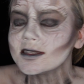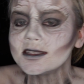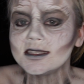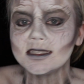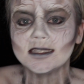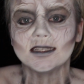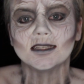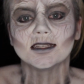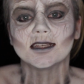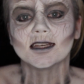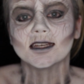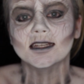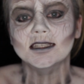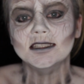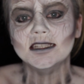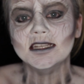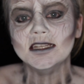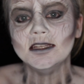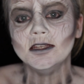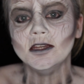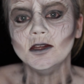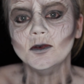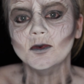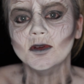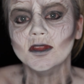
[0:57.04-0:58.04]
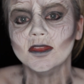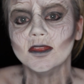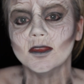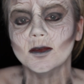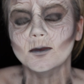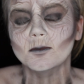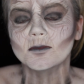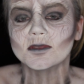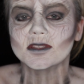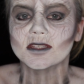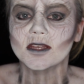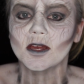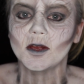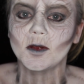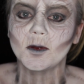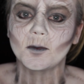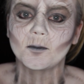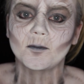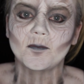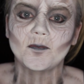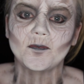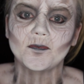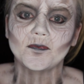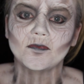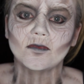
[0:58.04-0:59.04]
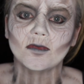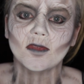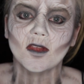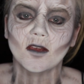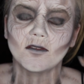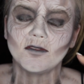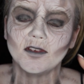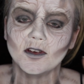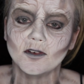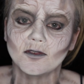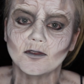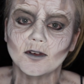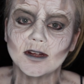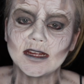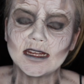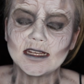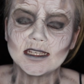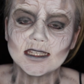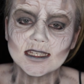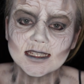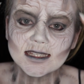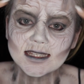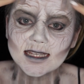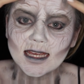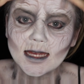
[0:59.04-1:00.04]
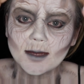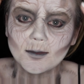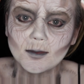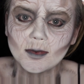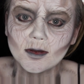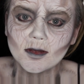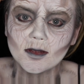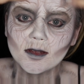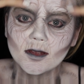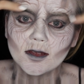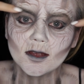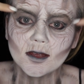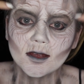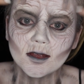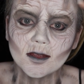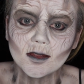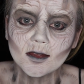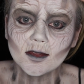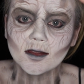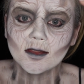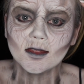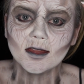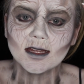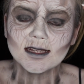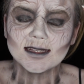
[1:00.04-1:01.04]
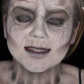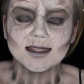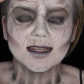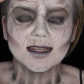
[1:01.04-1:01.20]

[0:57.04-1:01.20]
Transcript: didn't continue with them, so feel free to skip this